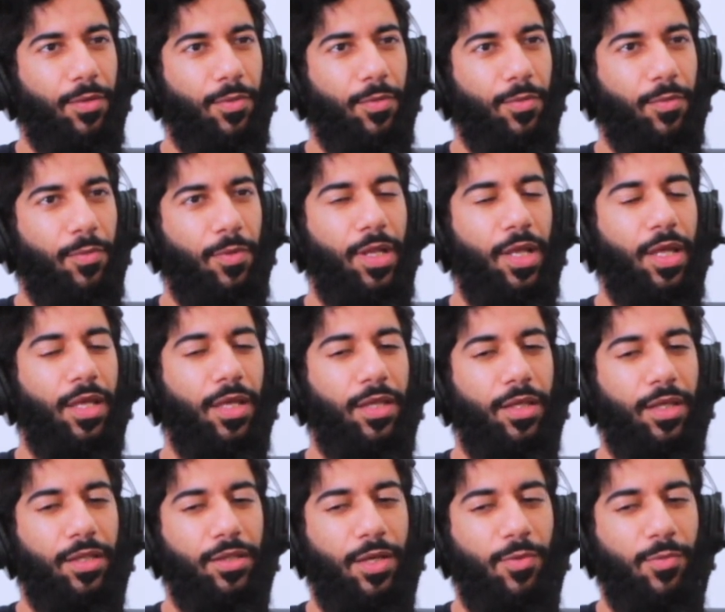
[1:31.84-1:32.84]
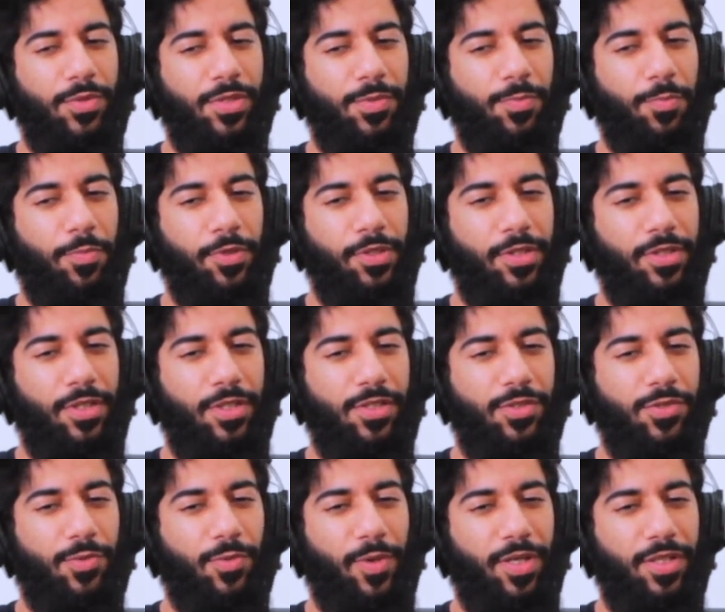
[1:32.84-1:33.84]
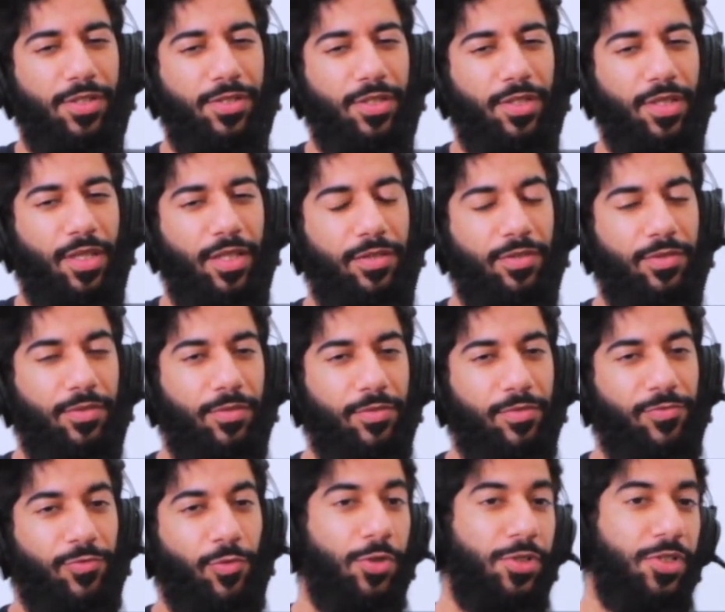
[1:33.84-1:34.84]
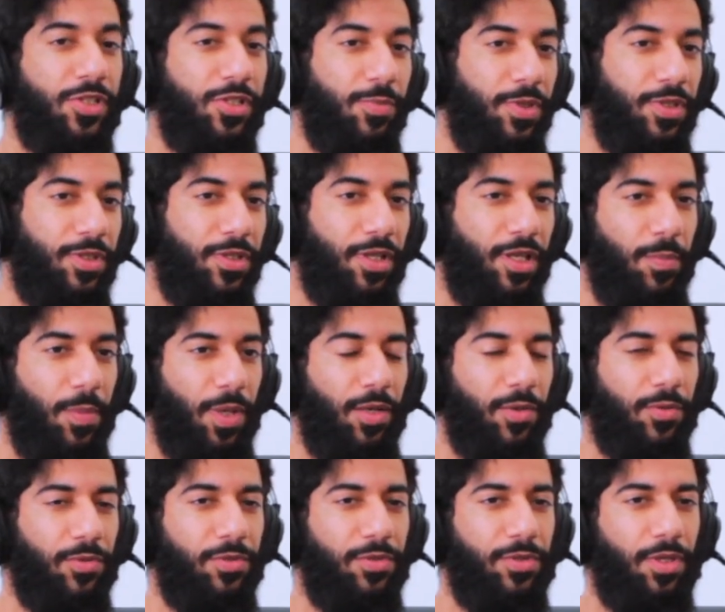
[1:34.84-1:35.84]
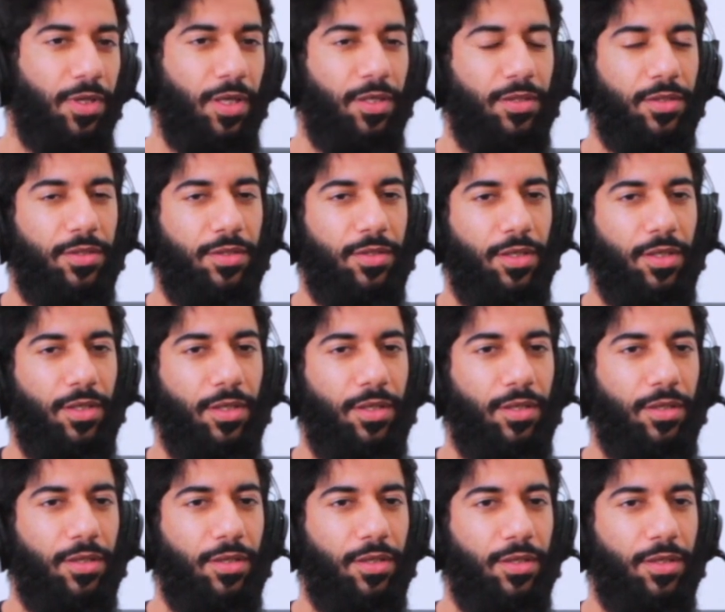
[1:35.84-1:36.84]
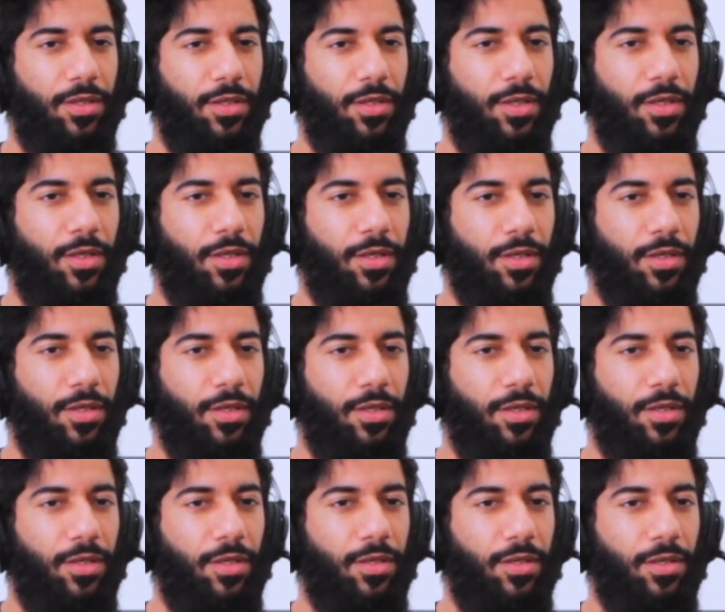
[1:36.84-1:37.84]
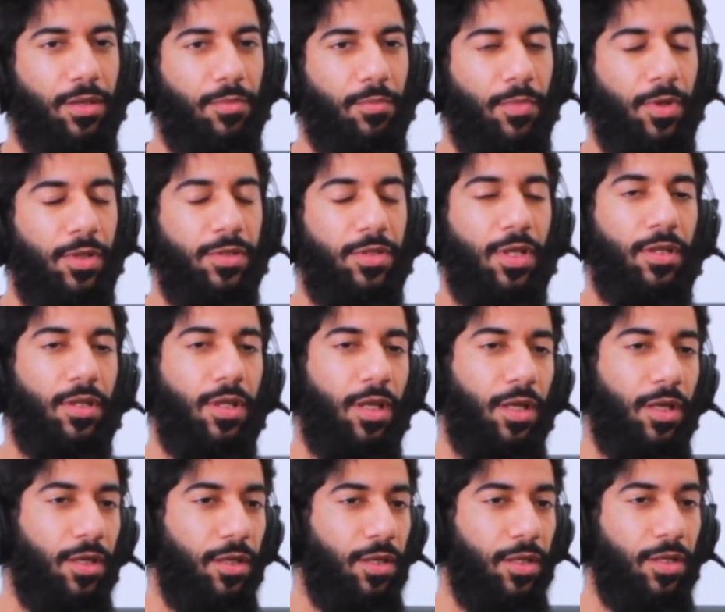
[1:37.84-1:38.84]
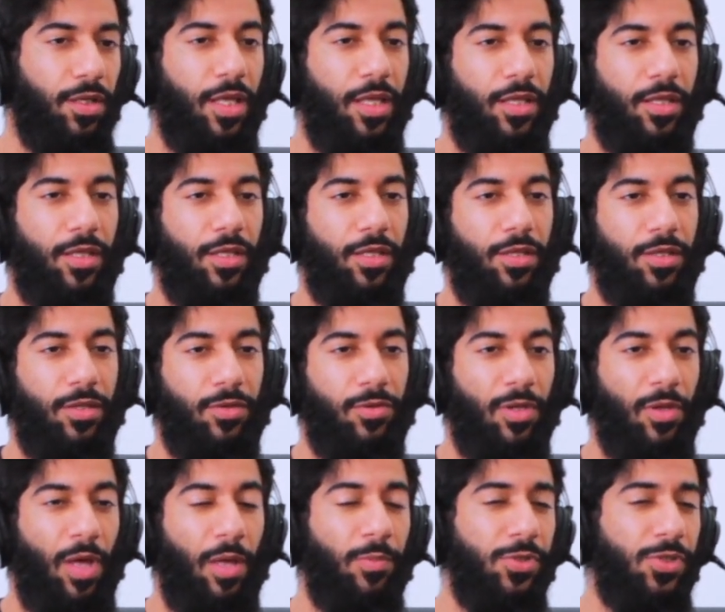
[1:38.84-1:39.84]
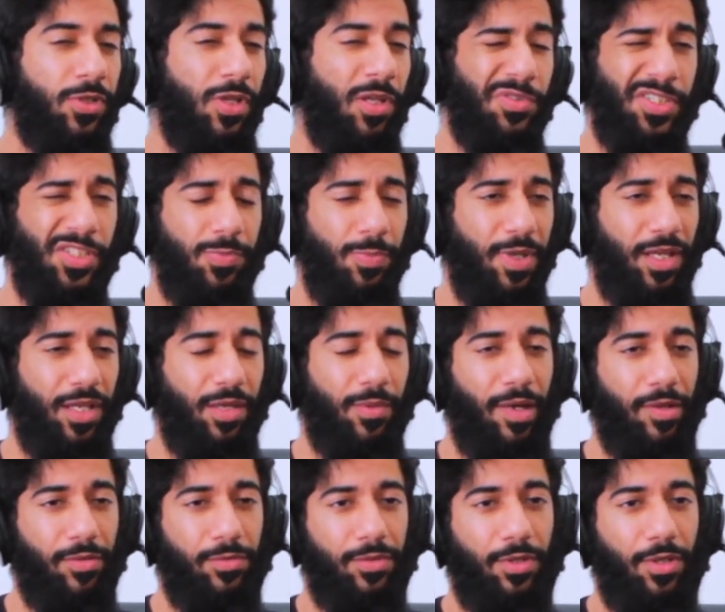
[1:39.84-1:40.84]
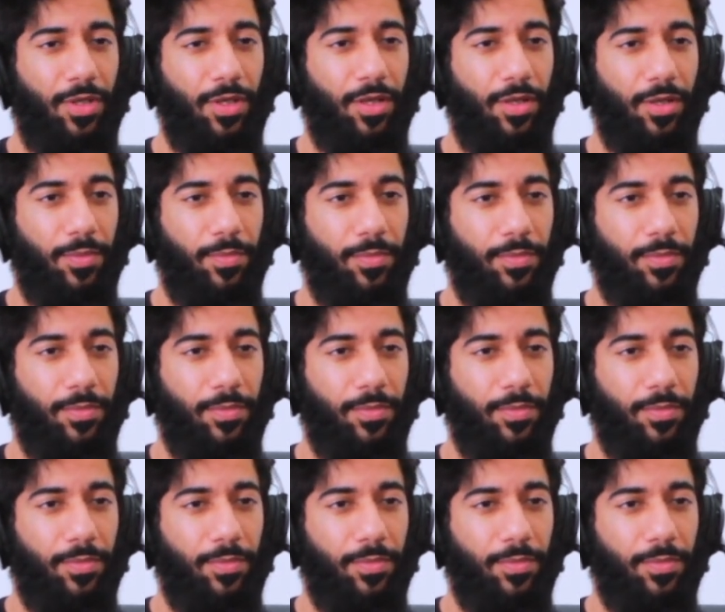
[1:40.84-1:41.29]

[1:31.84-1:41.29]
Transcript: well actually, I, mean, I was put in a situation that forced me to come out and uh, uh mashallah eh, i'm just, I'm just speaking about um,